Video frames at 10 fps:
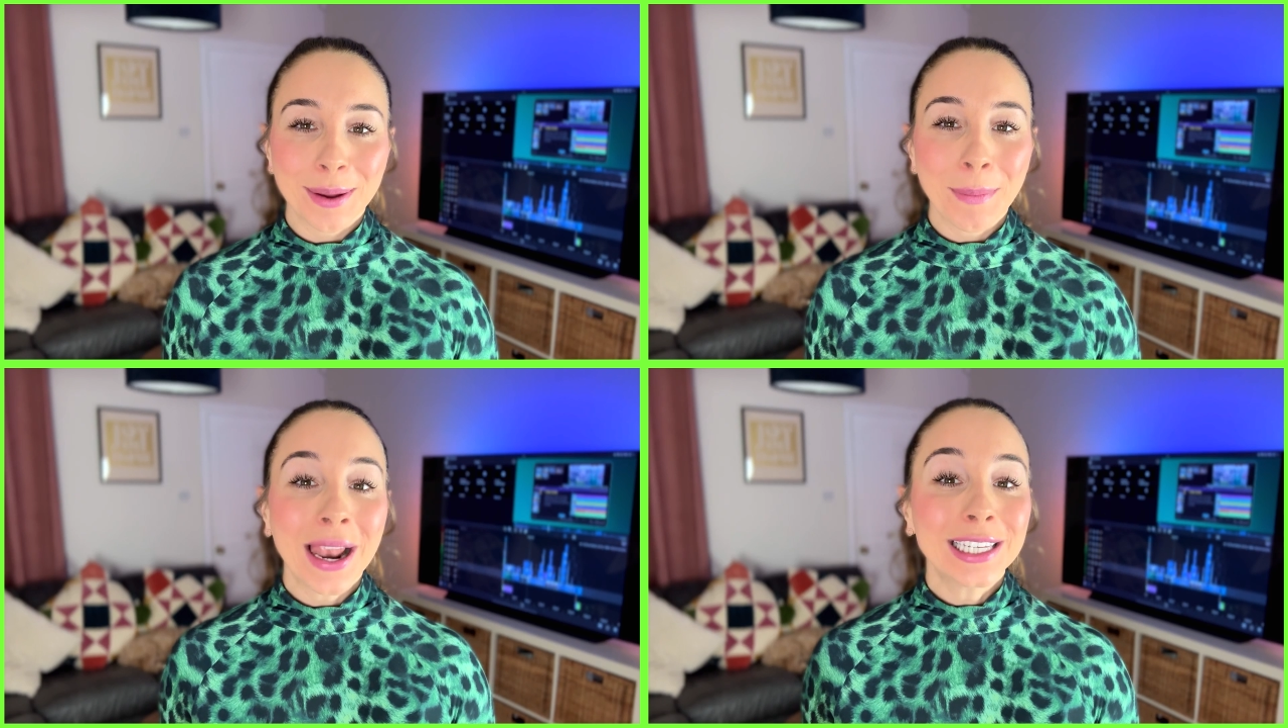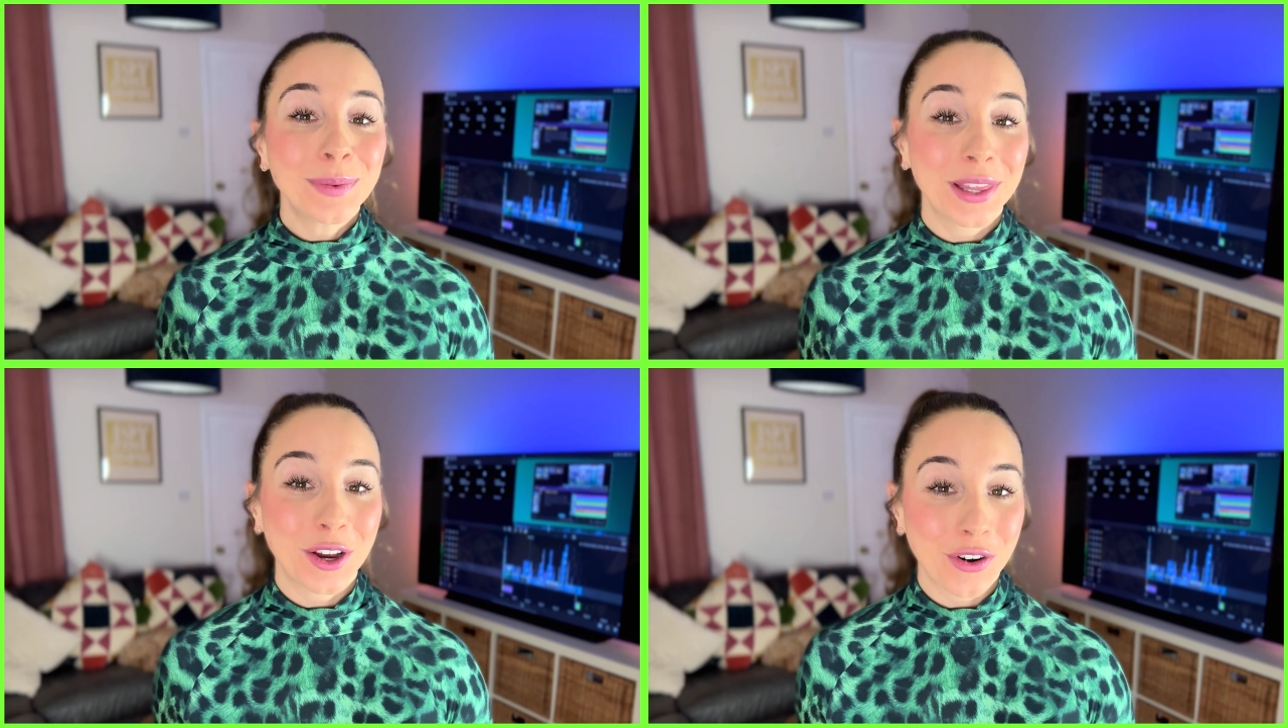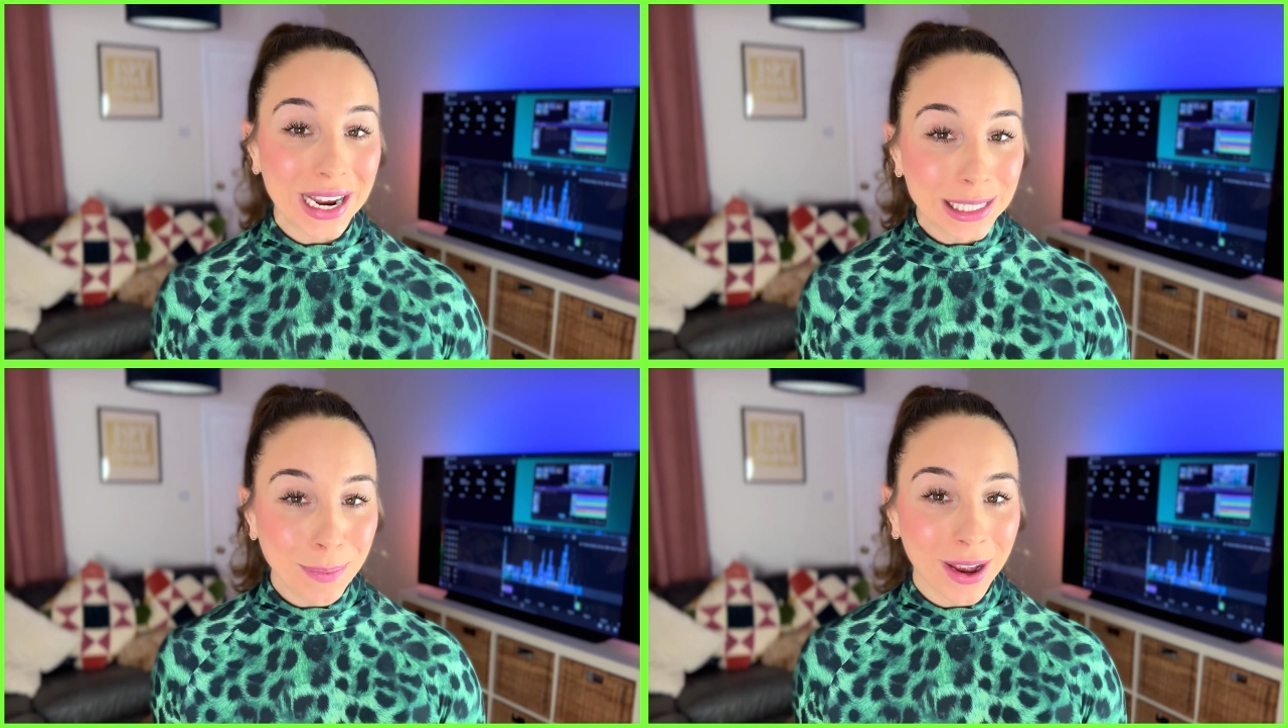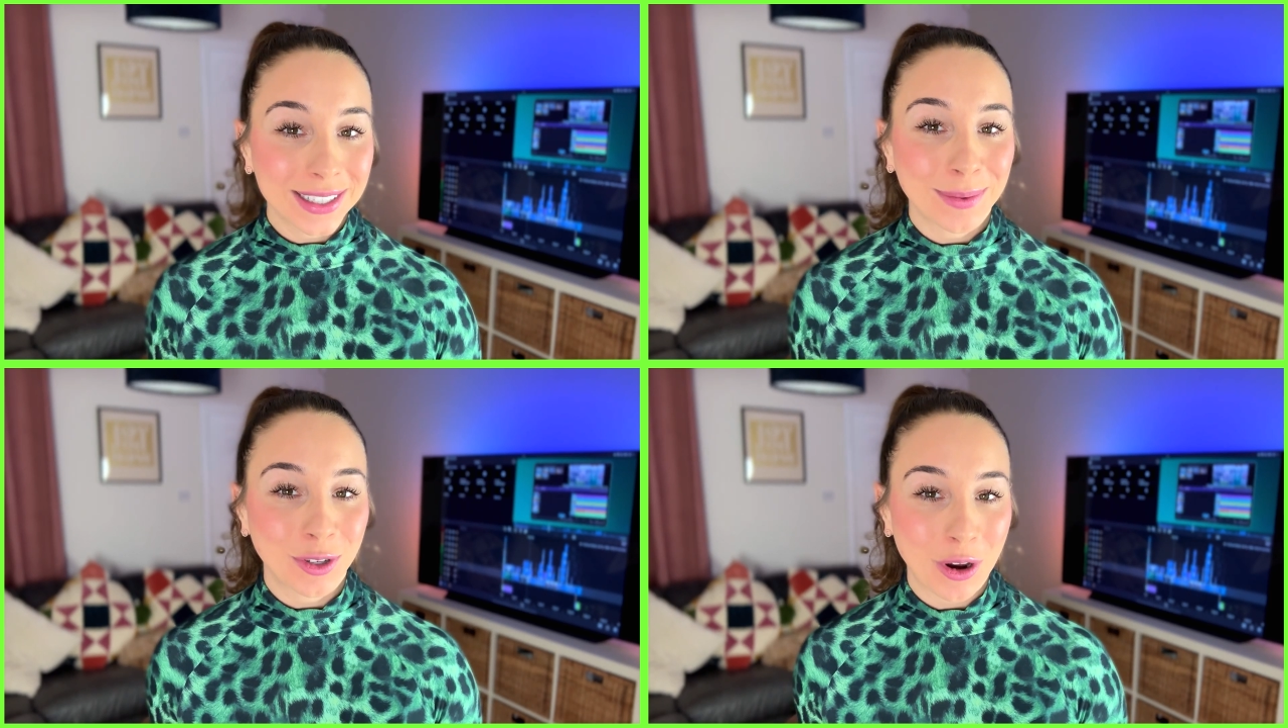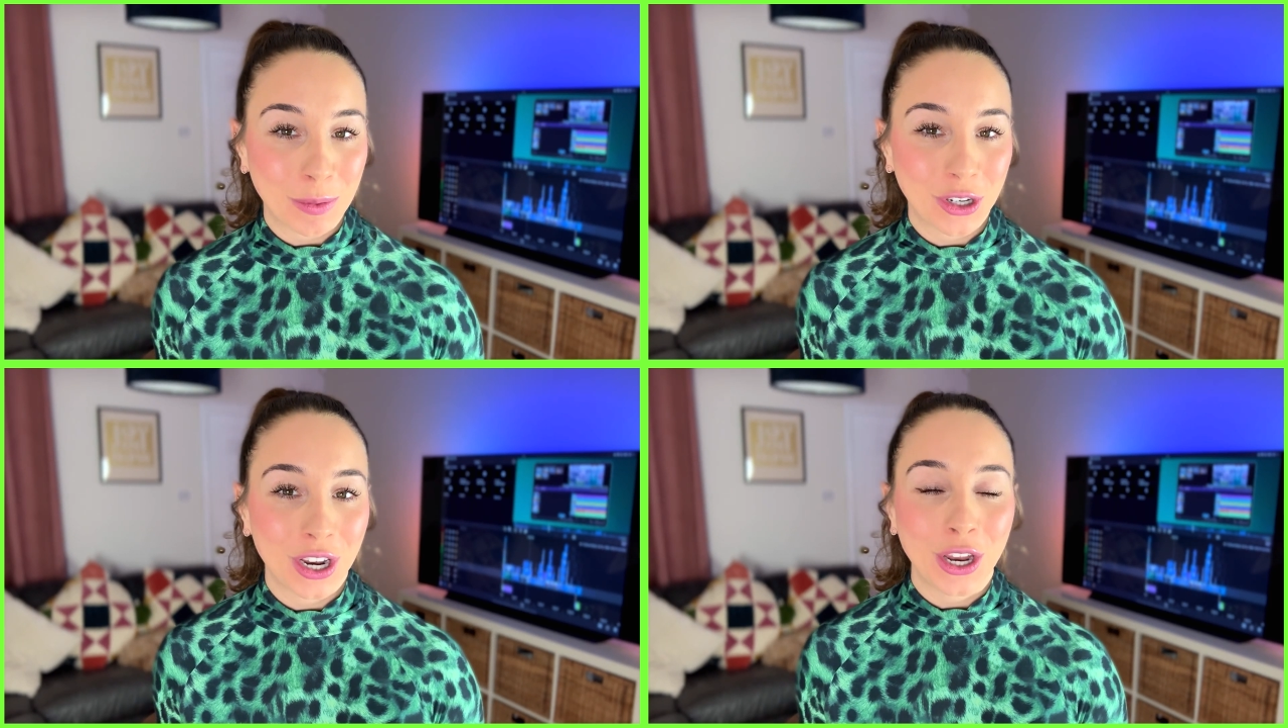Plus, with the Creator Pass
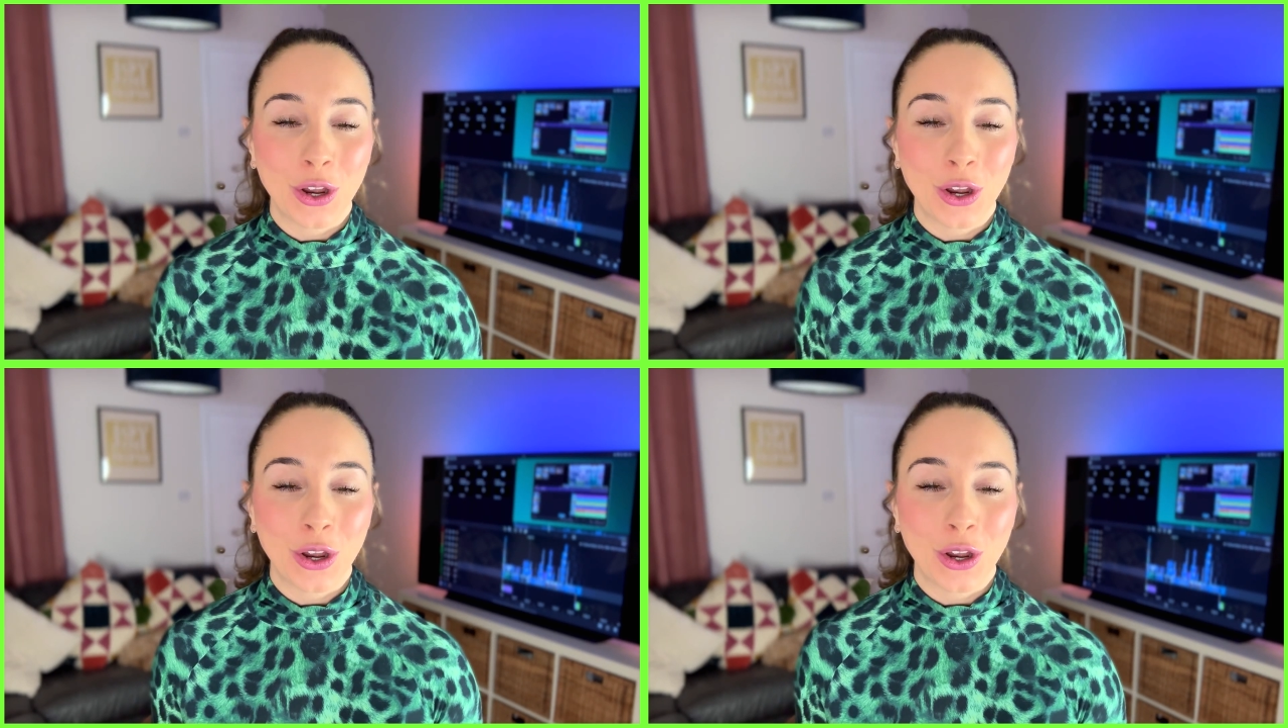subscription,